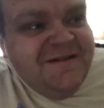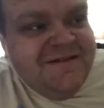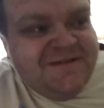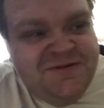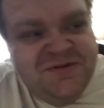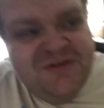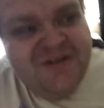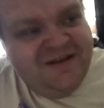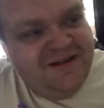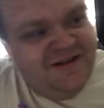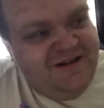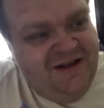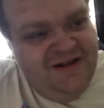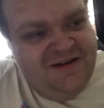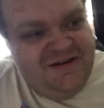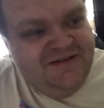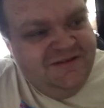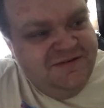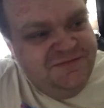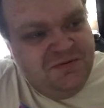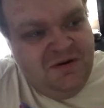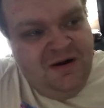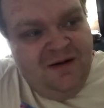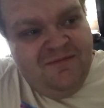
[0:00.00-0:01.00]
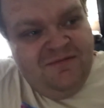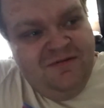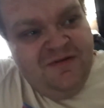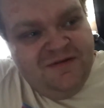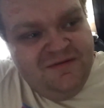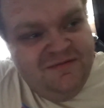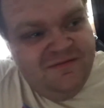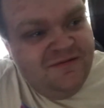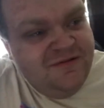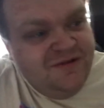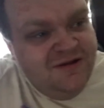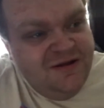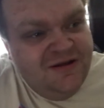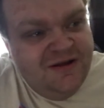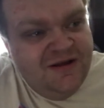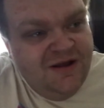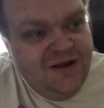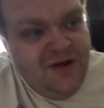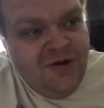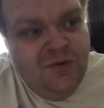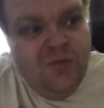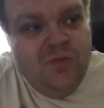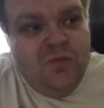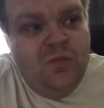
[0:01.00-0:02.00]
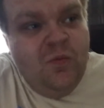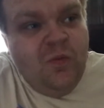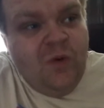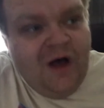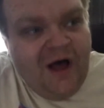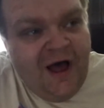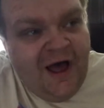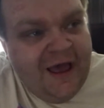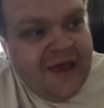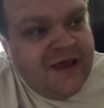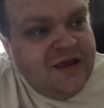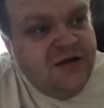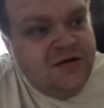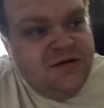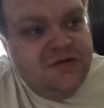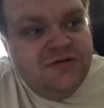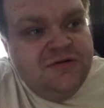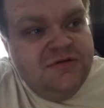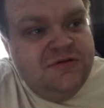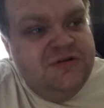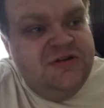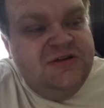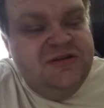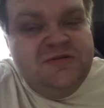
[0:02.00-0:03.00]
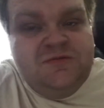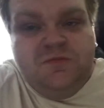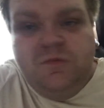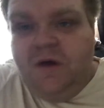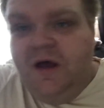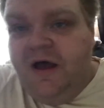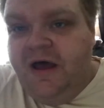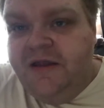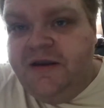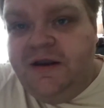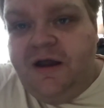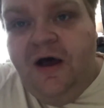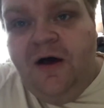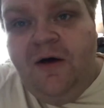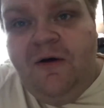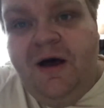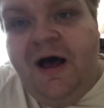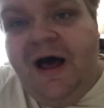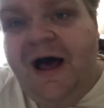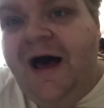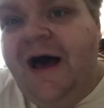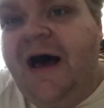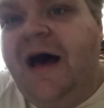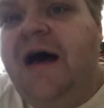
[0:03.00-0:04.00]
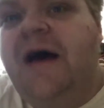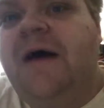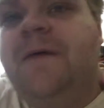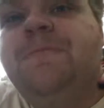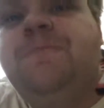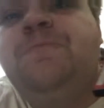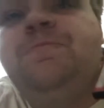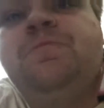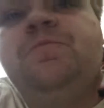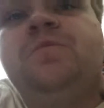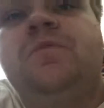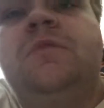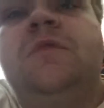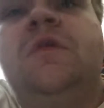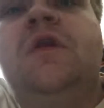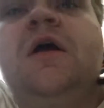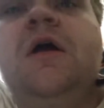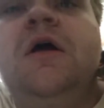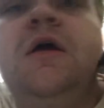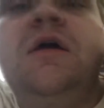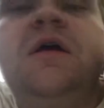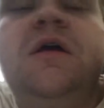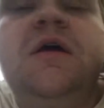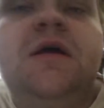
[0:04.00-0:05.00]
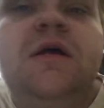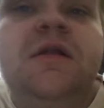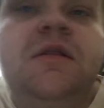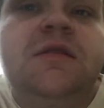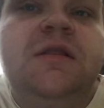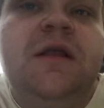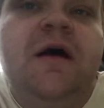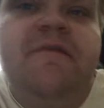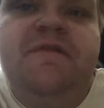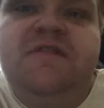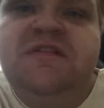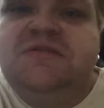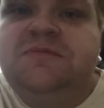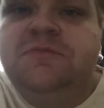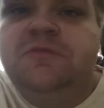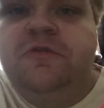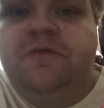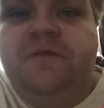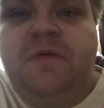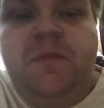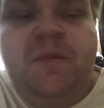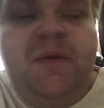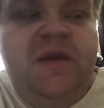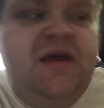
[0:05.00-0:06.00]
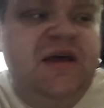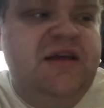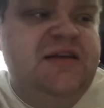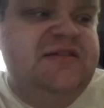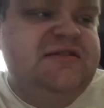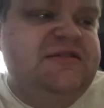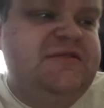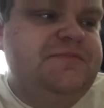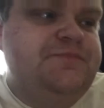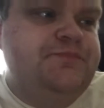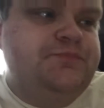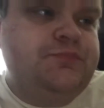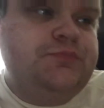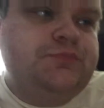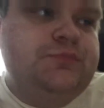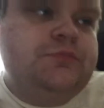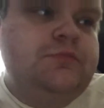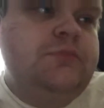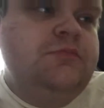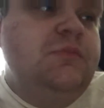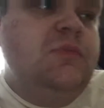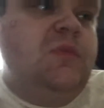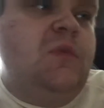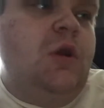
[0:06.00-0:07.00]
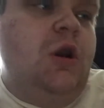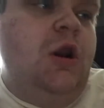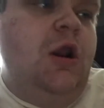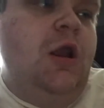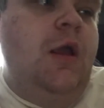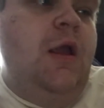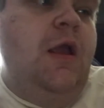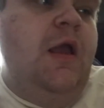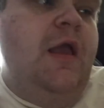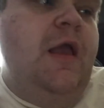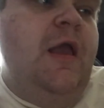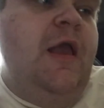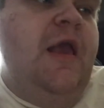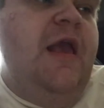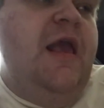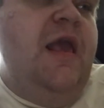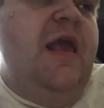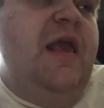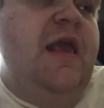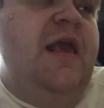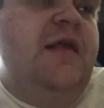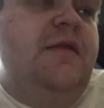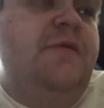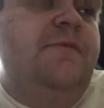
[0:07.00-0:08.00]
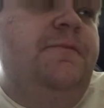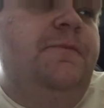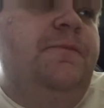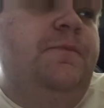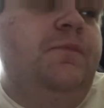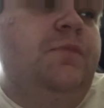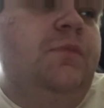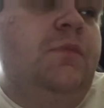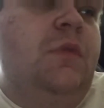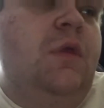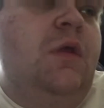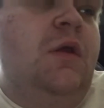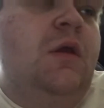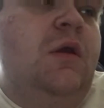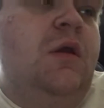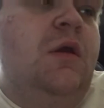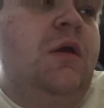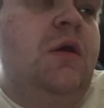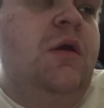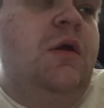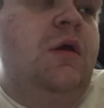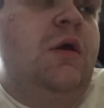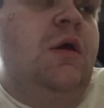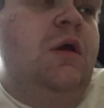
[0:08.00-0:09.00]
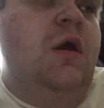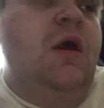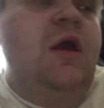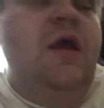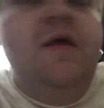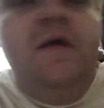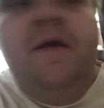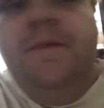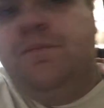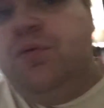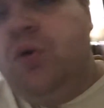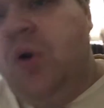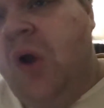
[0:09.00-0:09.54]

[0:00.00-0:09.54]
Julie Cudney's probably why just why now I love this movie because it it